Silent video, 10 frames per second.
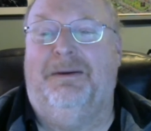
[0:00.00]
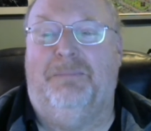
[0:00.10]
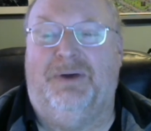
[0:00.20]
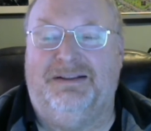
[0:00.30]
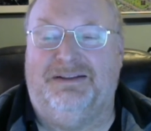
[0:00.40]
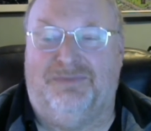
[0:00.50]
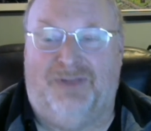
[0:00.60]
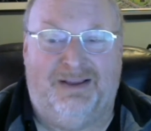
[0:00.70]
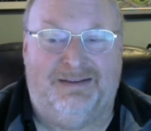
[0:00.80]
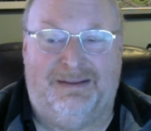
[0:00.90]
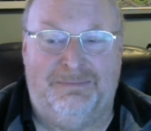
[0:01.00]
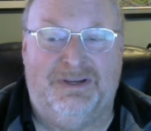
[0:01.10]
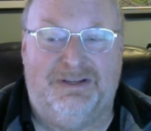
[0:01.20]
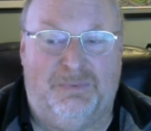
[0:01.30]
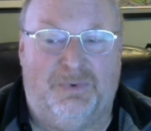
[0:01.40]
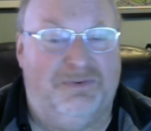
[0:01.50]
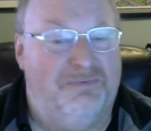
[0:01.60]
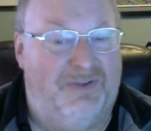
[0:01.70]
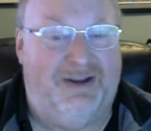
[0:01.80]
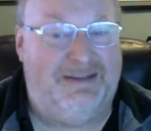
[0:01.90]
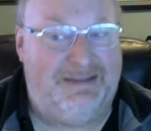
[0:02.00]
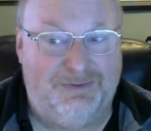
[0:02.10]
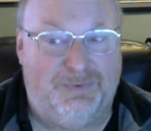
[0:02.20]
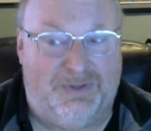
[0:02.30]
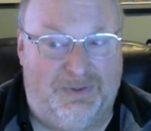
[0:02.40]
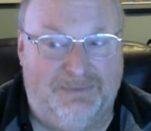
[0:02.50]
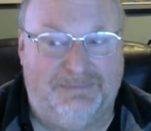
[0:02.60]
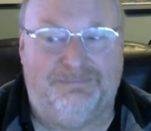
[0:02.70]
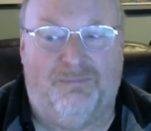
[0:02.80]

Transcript: But this vlog has let me explore some fun ideas with you,